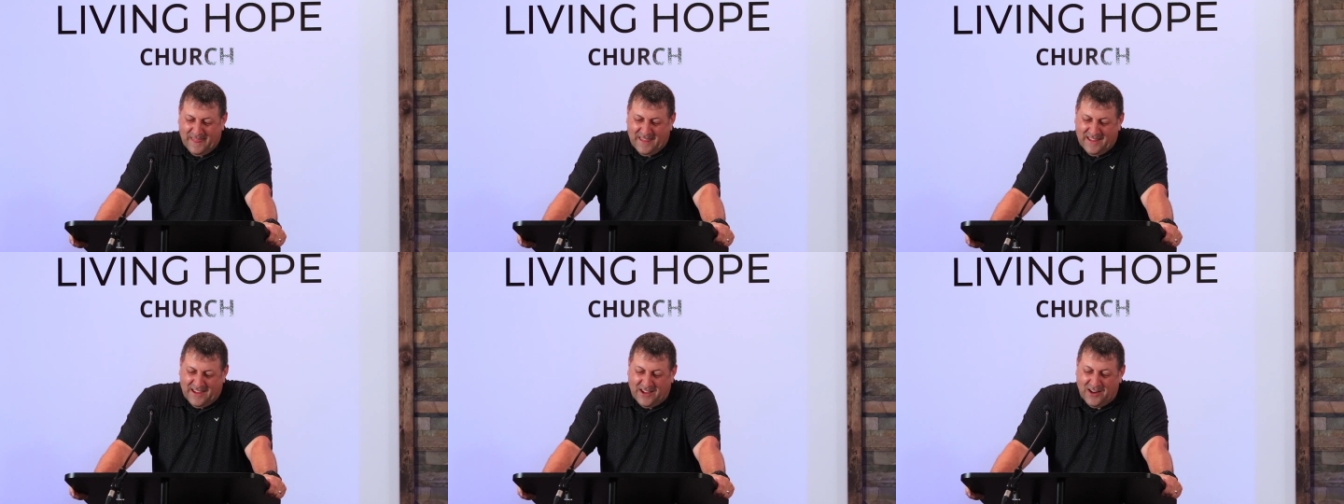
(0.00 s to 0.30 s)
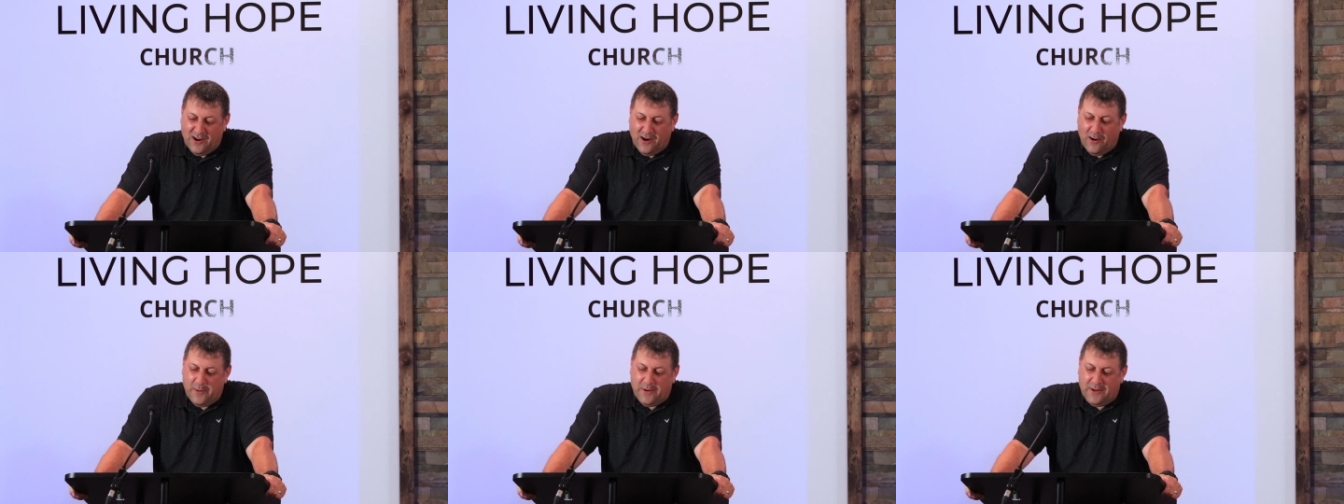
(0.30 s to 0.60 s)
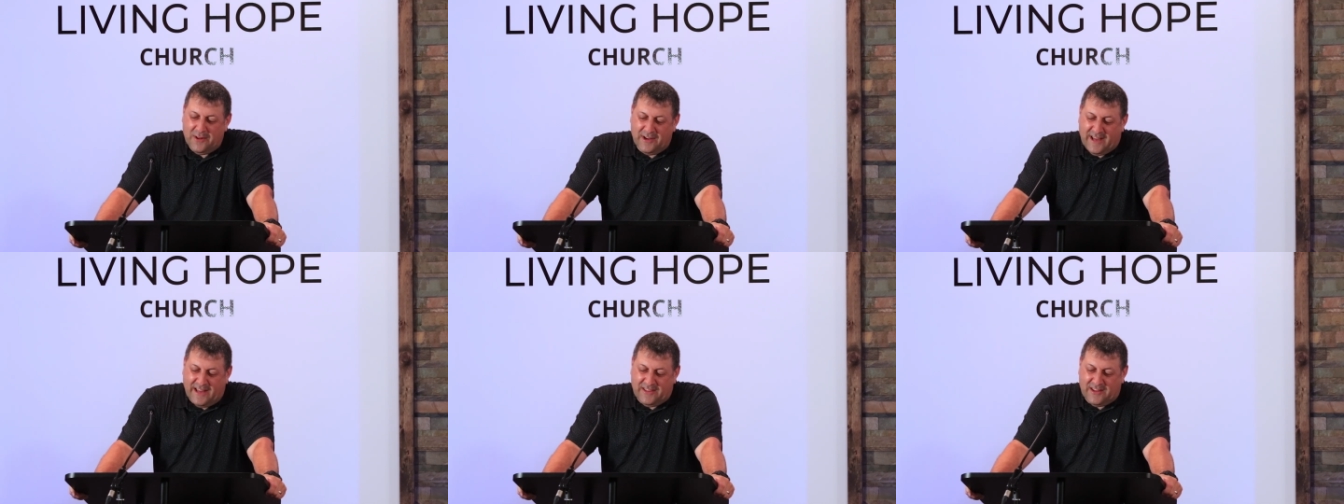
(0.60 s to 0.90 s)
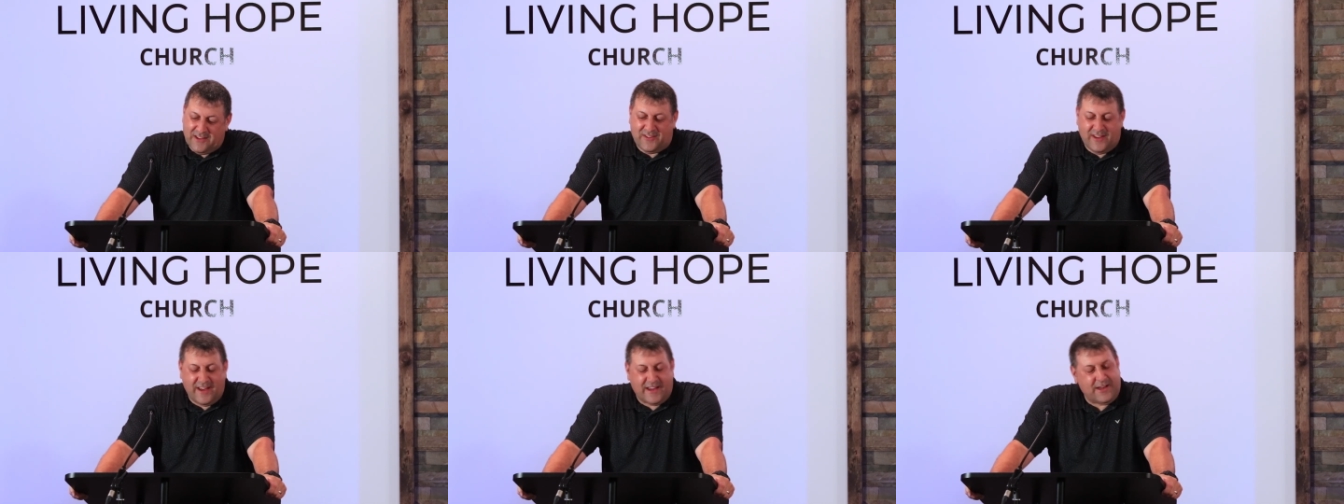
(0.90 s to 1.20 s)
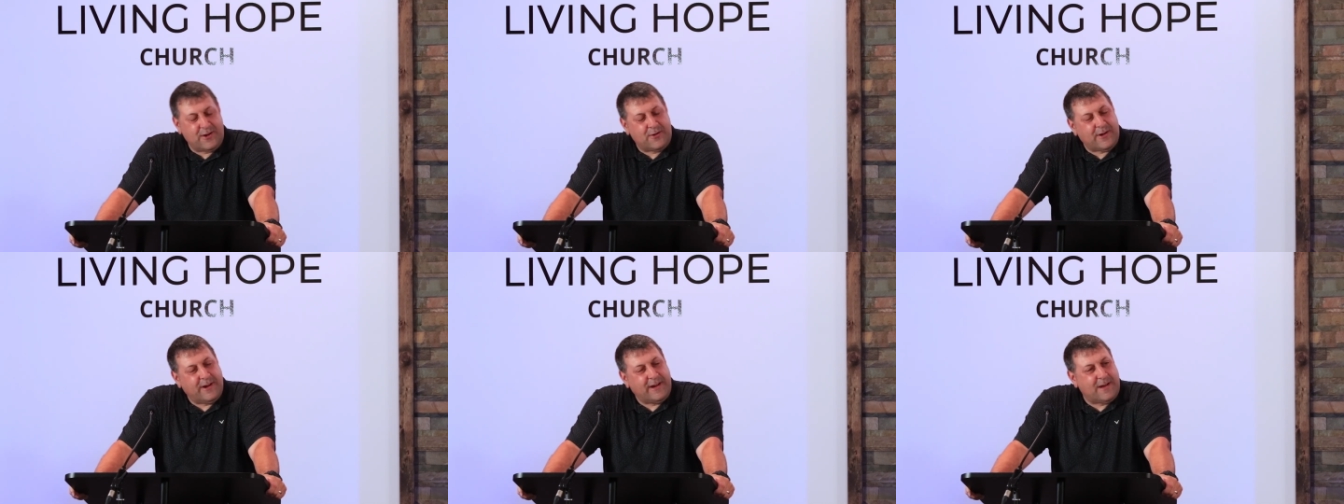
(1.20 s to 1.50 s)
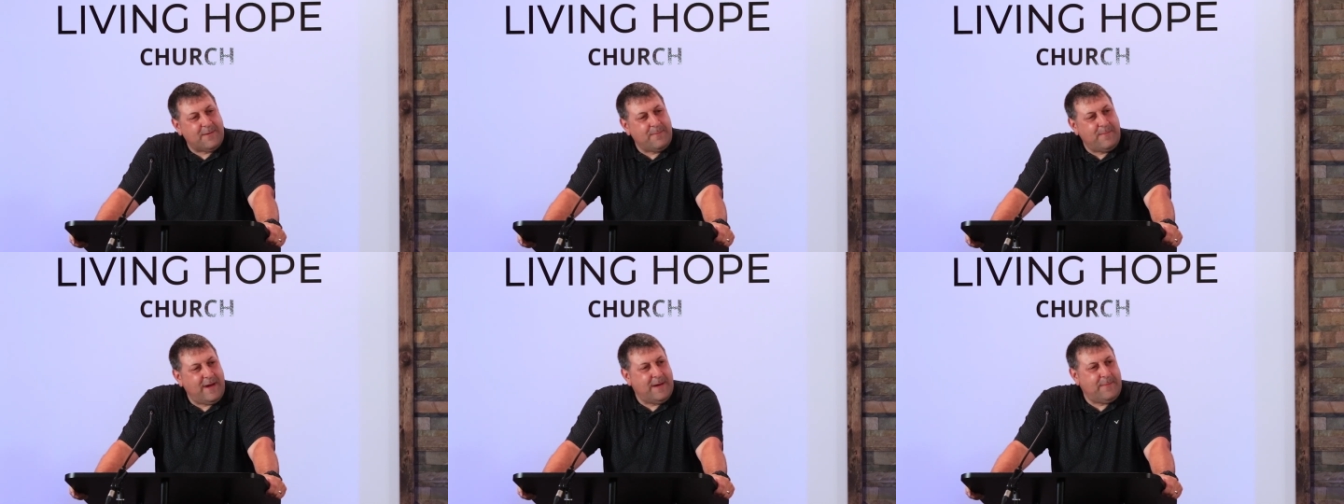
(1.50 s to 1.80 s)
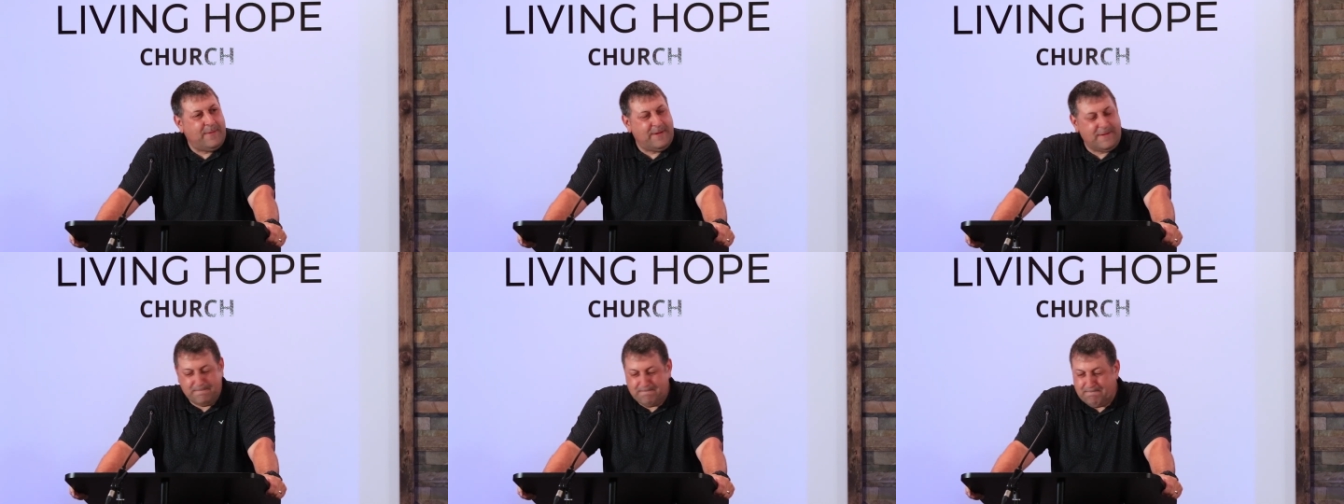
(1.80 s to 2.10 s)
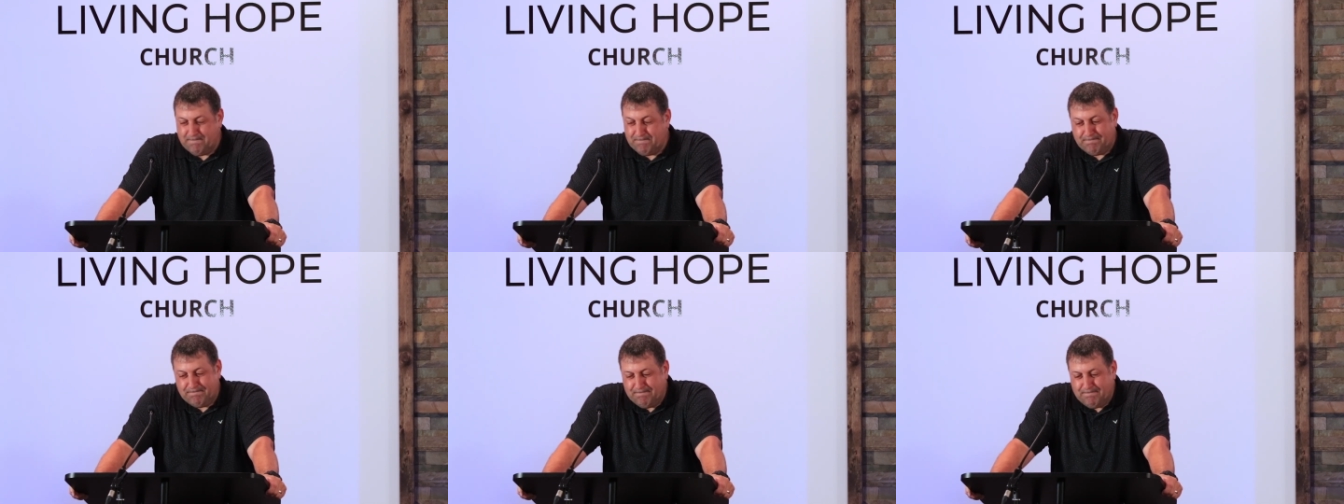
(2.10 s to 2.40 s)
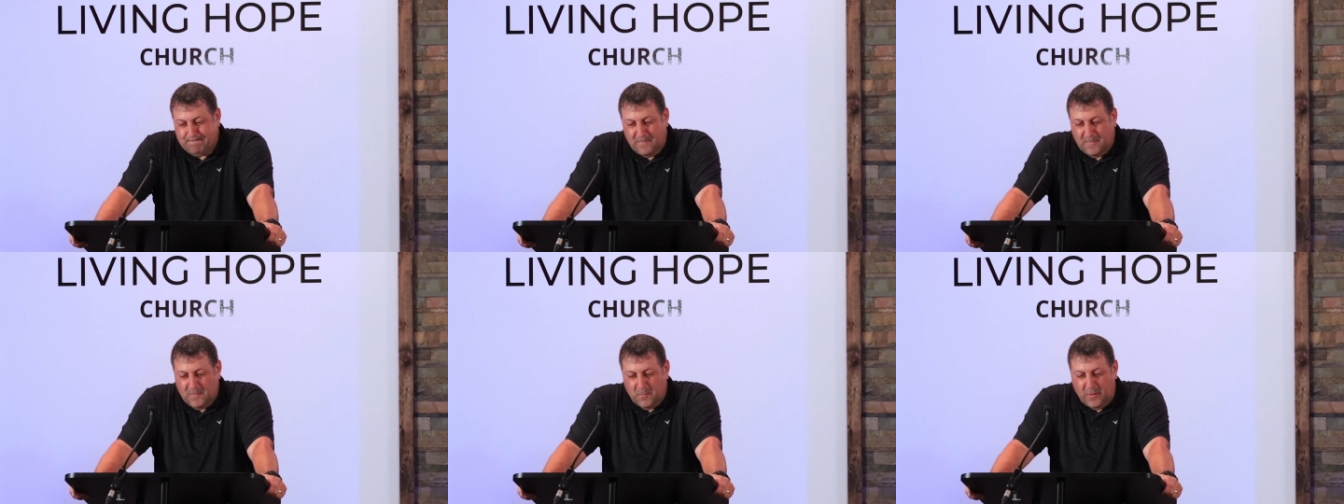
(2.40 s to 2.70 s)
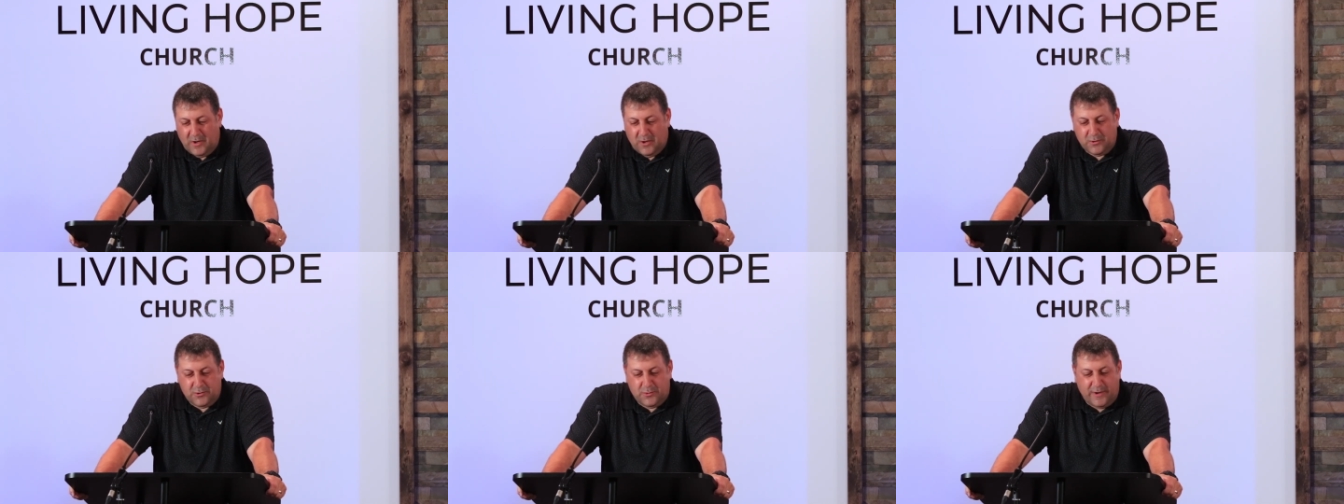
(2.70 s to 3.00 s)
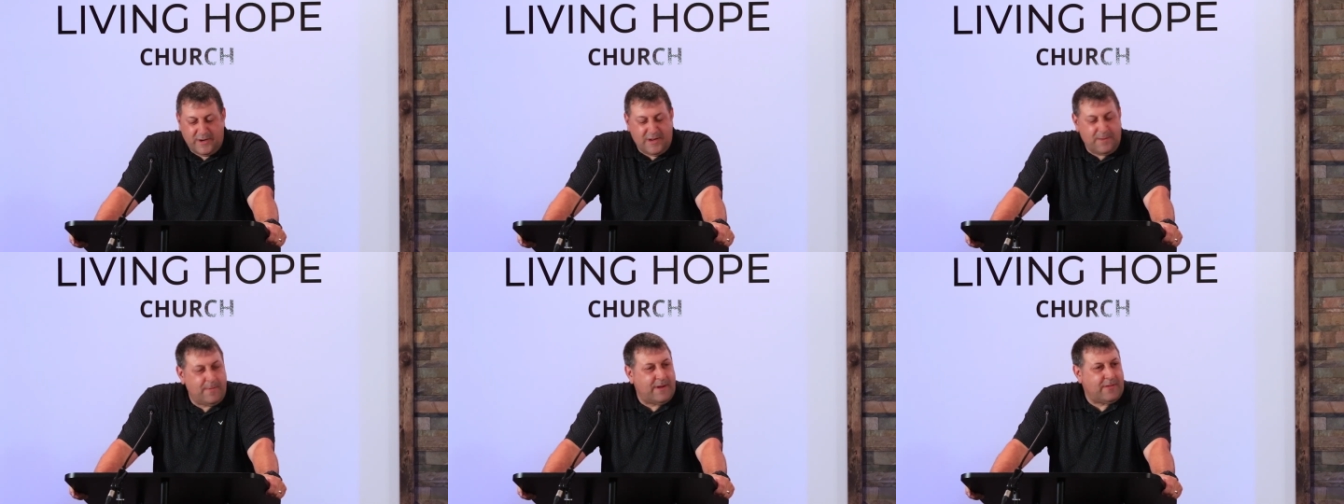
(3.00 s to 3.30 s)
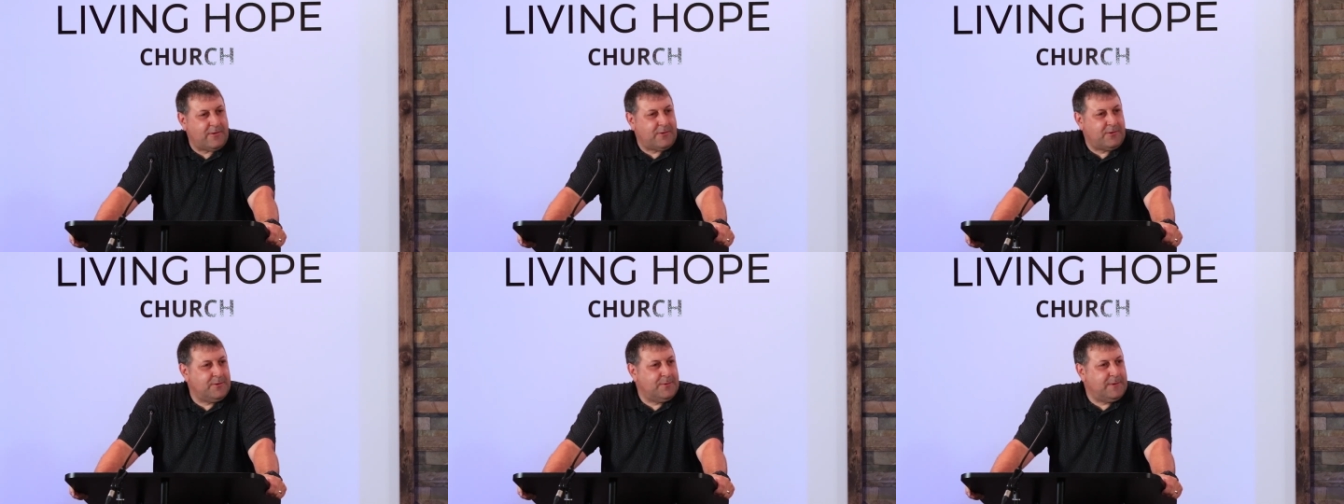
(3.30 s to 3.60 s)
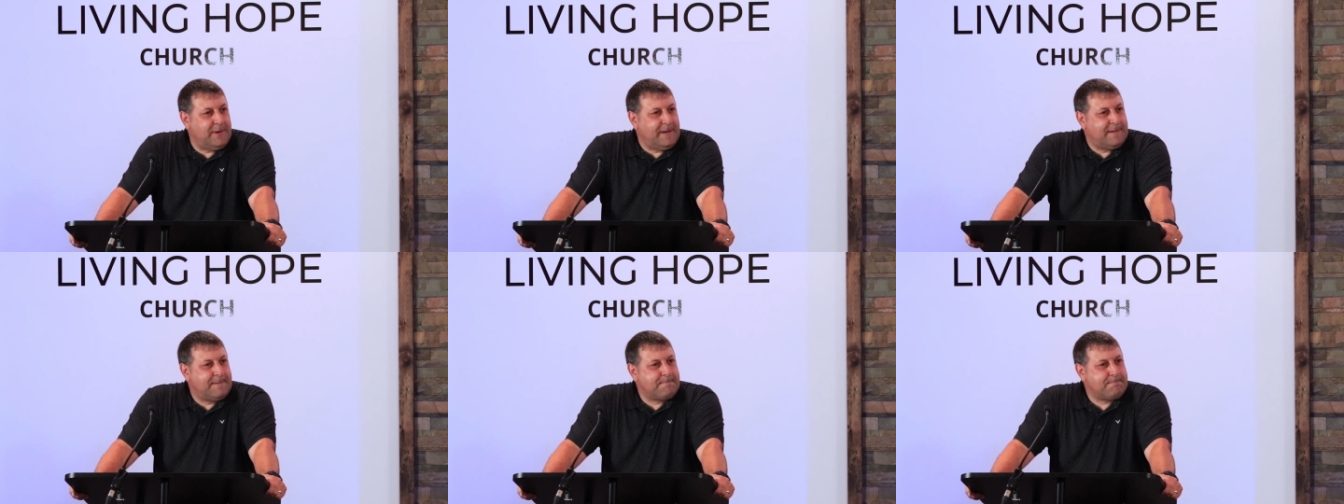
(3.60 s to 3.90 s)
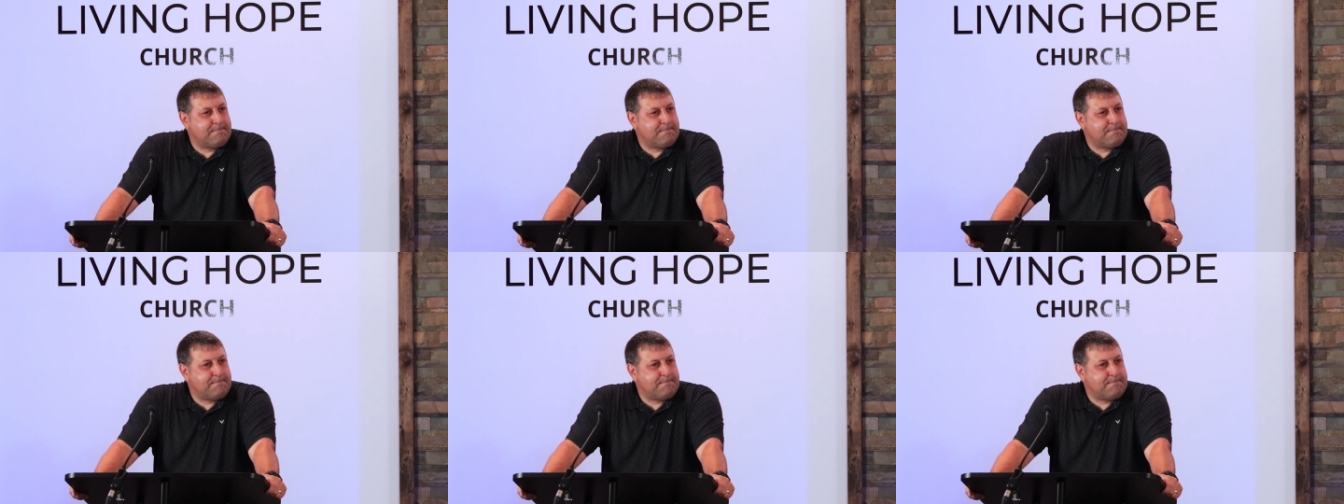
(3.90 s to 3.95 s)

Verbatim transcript: You know, when we look at the second great commandment, we don't do any better, do we?